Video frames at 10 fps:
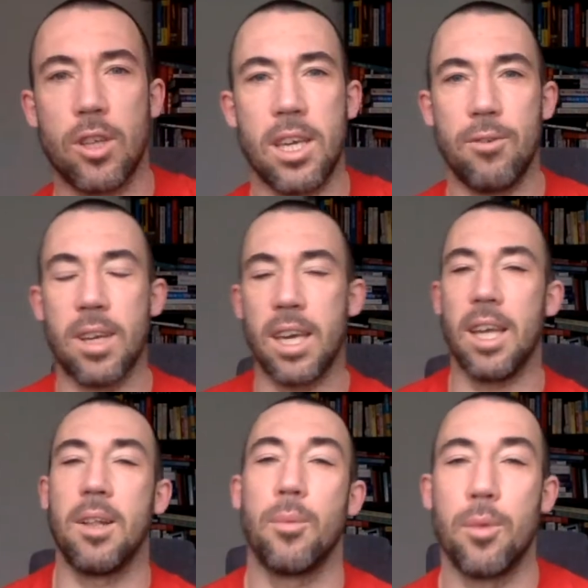here
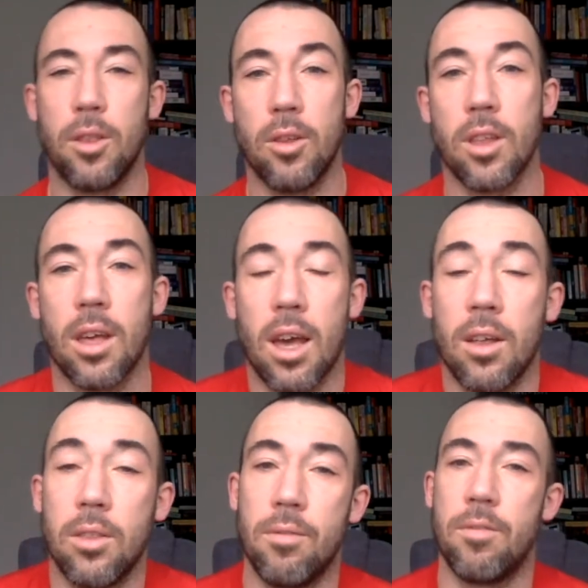again with another
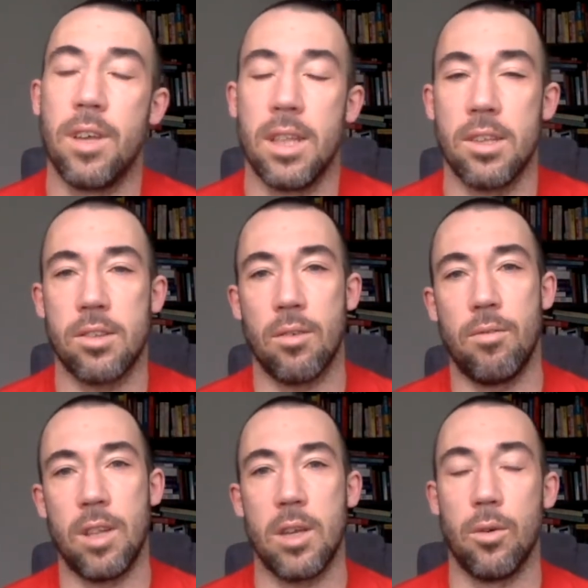health and fitness
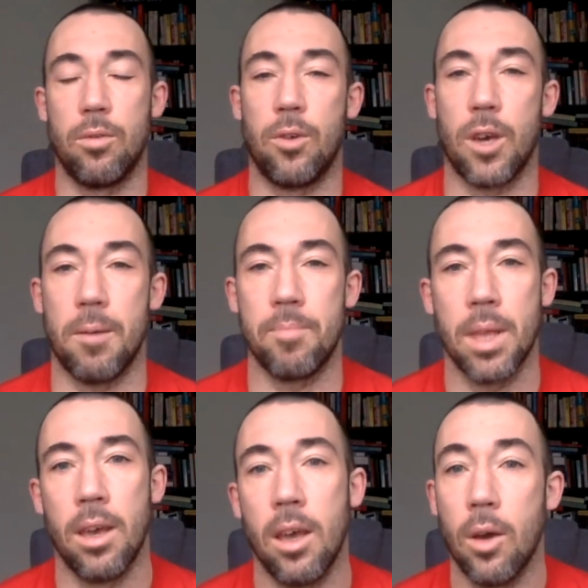video for you.
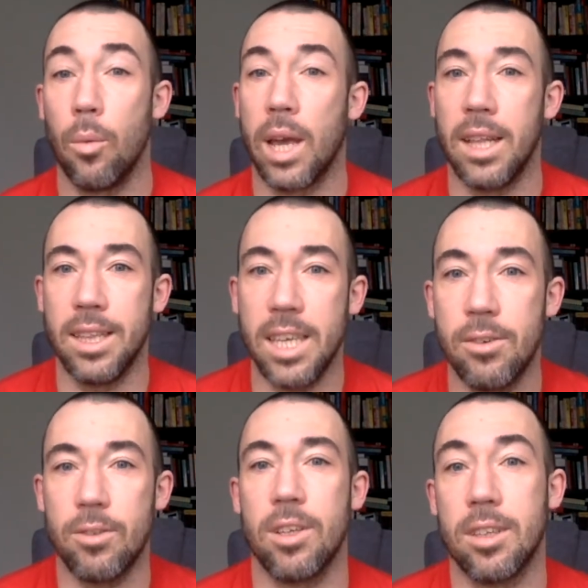We're getting
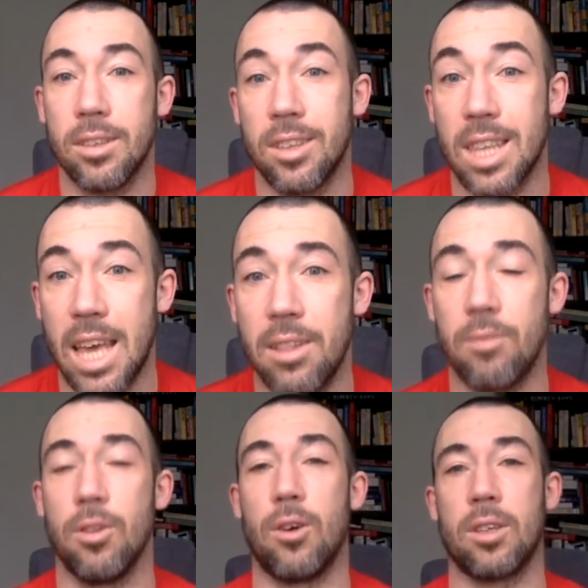nearer to the end of
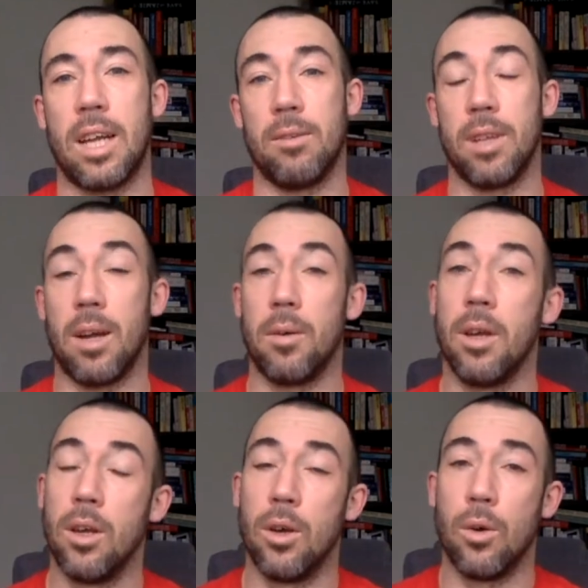lockdown now,
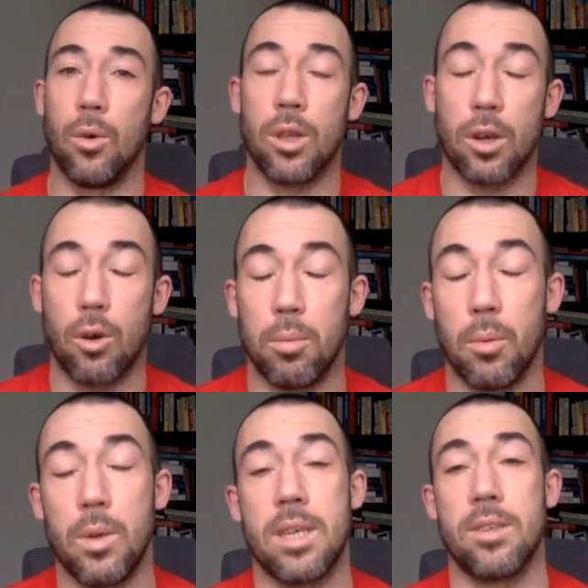only a couple of
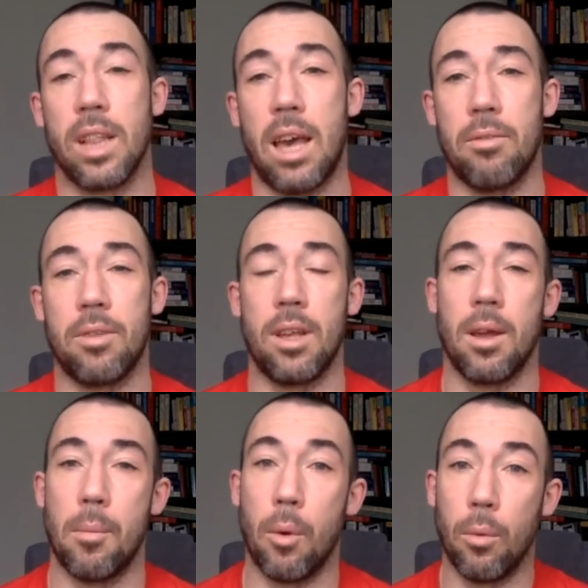weeks left,
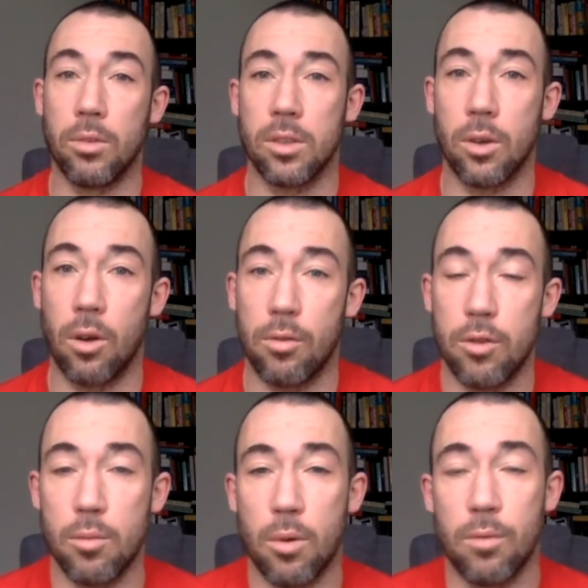but we've still got a few
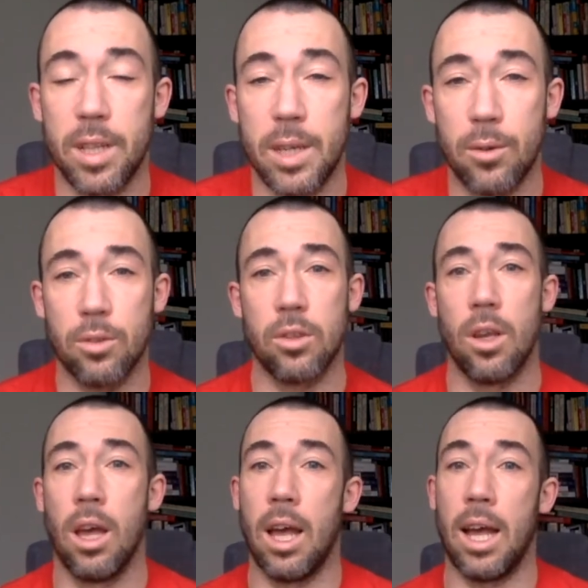more videos
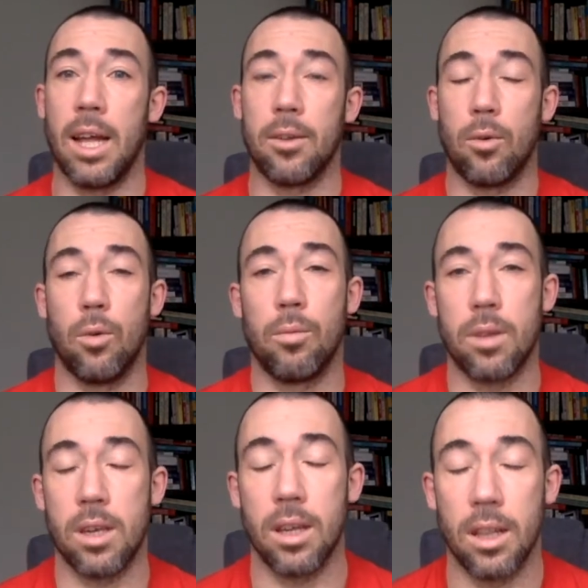and
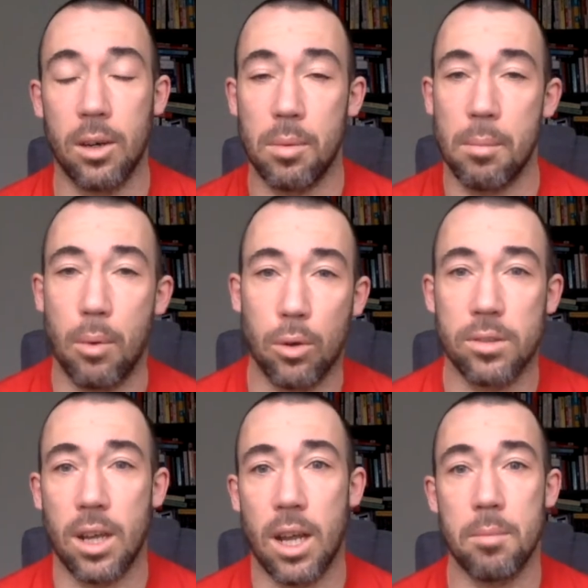hopefully a little bit more
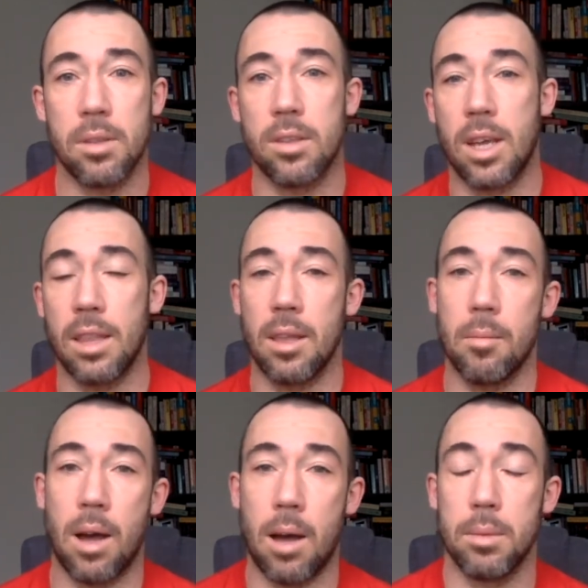time to get them
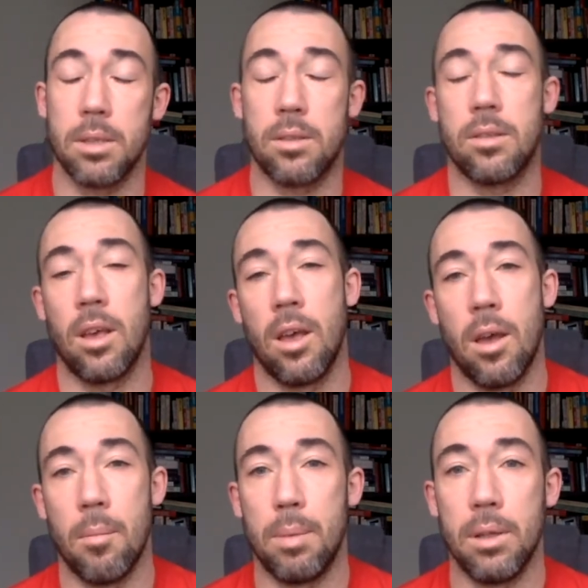habits
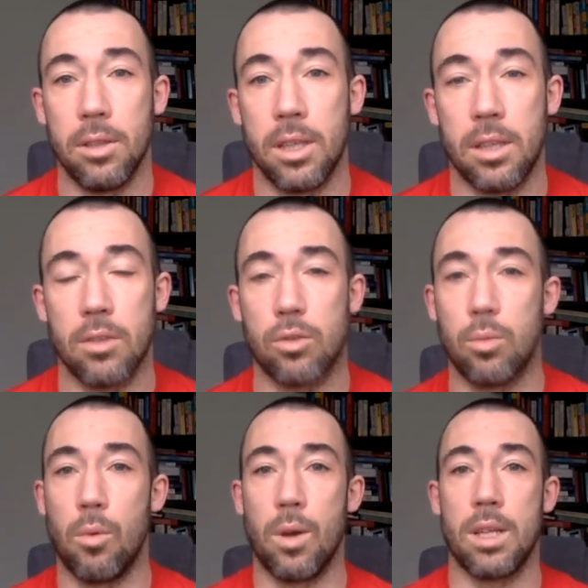built in so
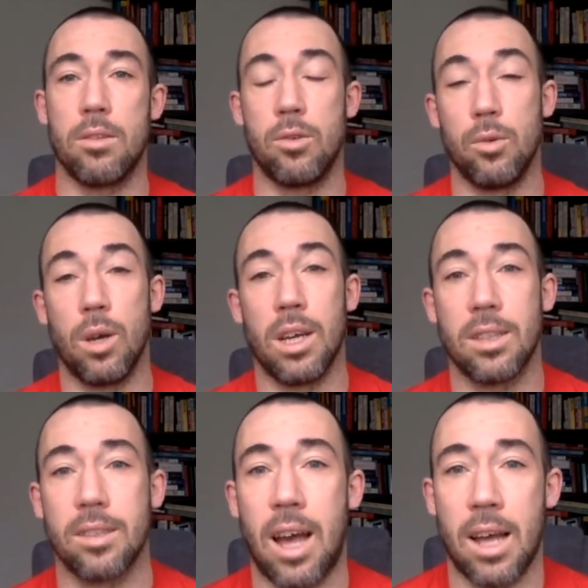we're ready to
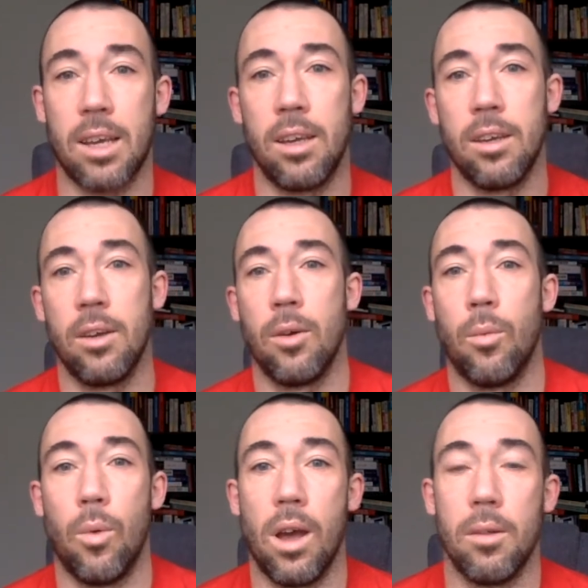attack
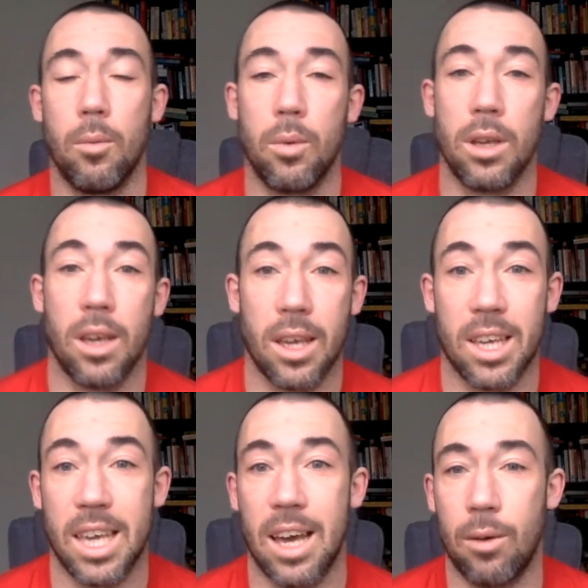when we
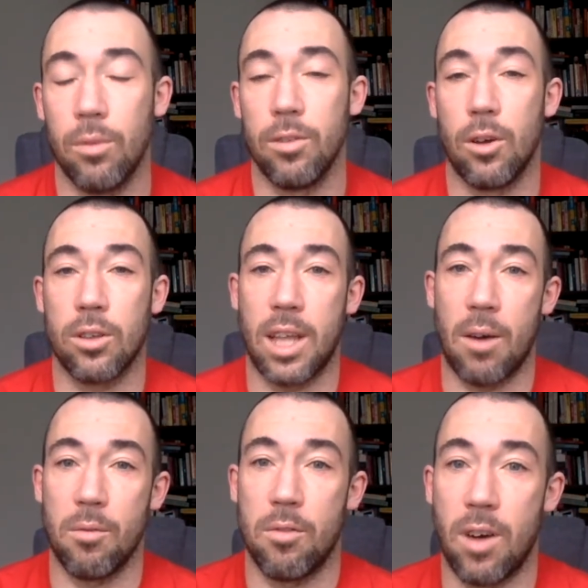get out of
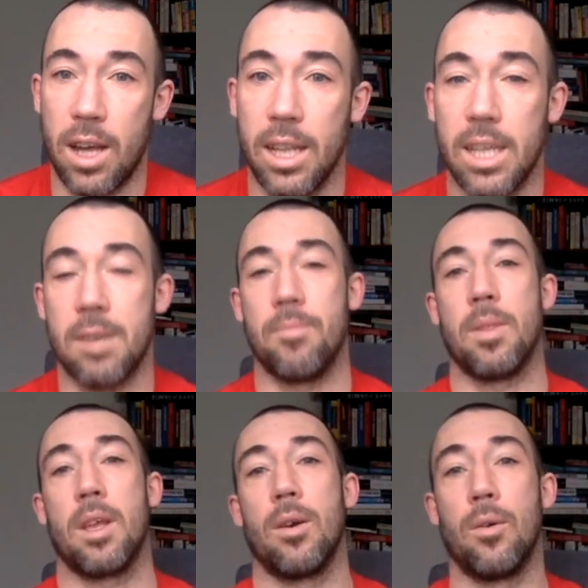lockdown finally.
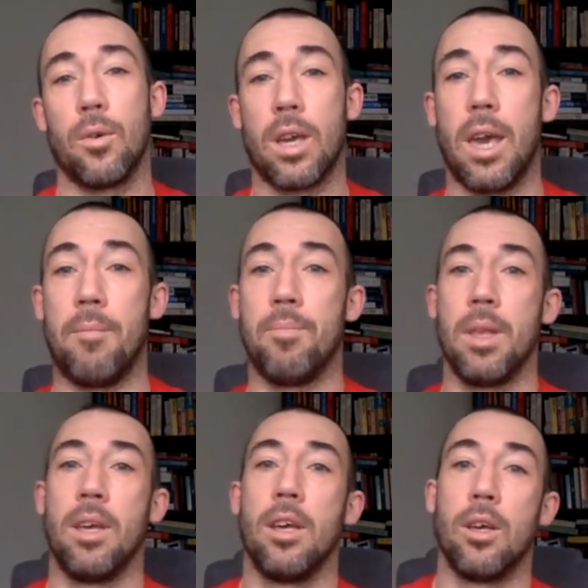Okay,
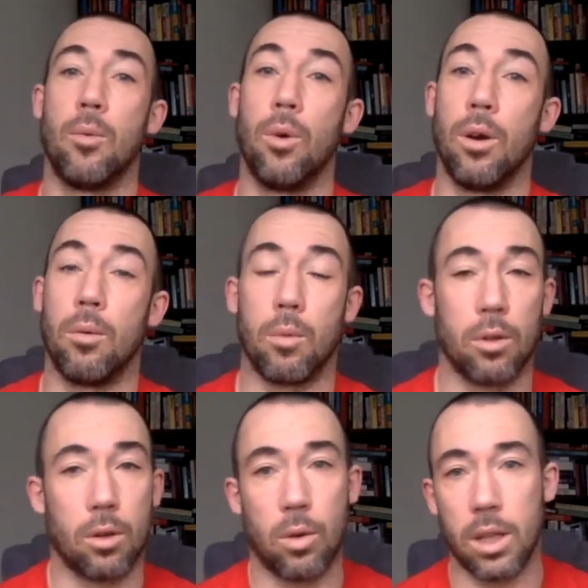we're, we're going
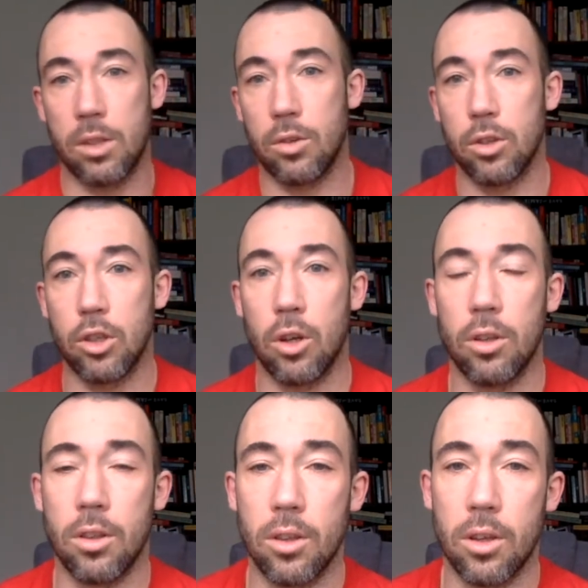to quickly touch on
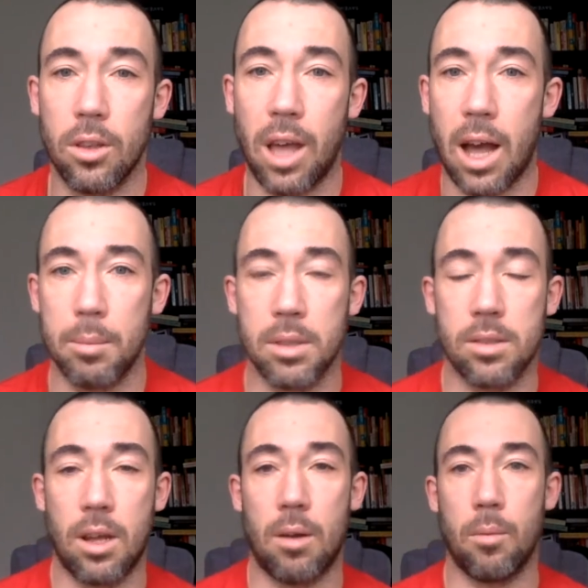the, the habits
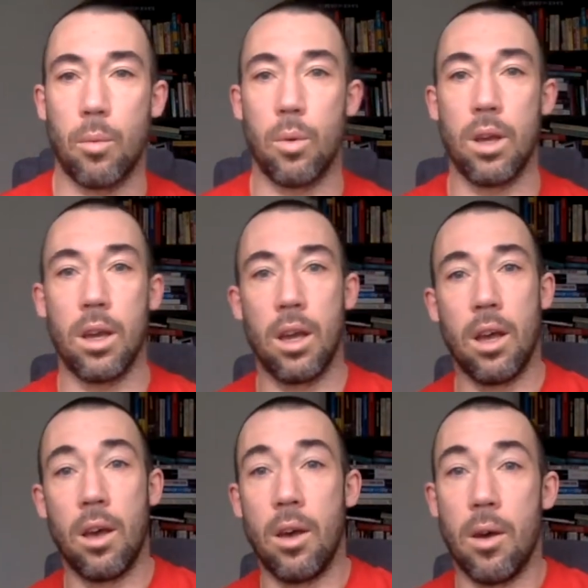that we're
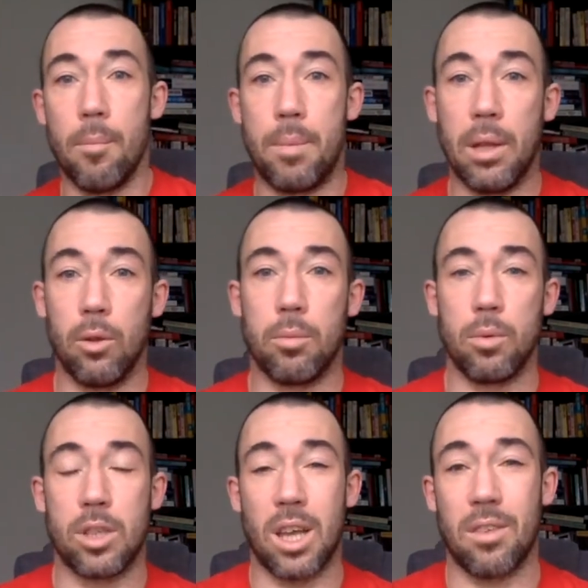built up,
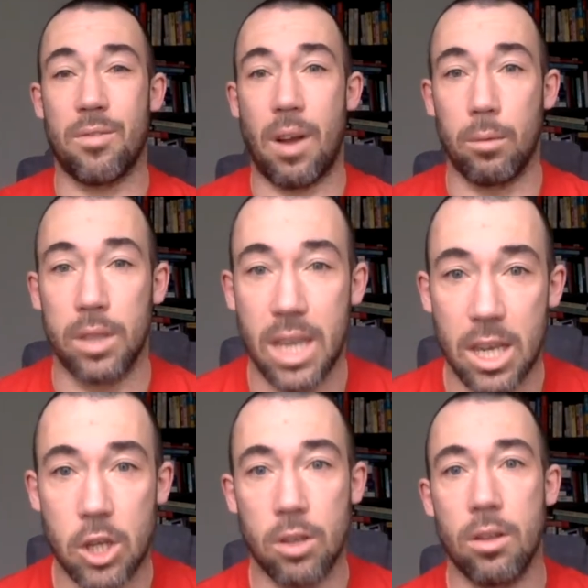which are the
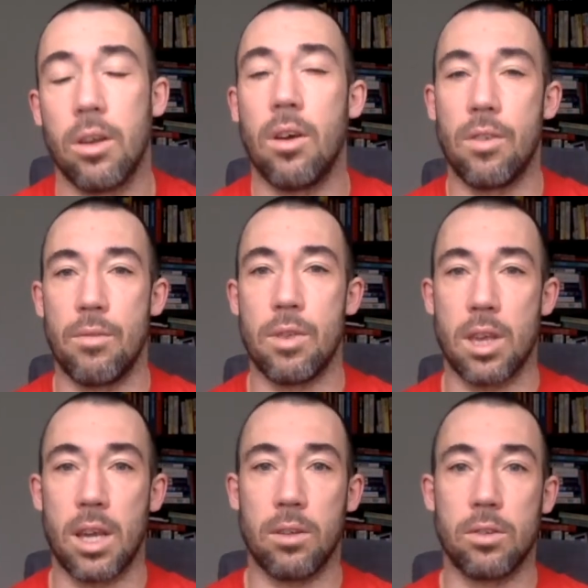foundation of everything
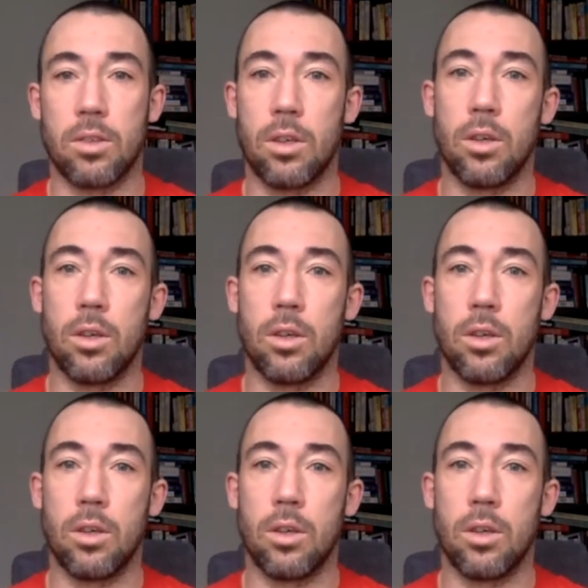else.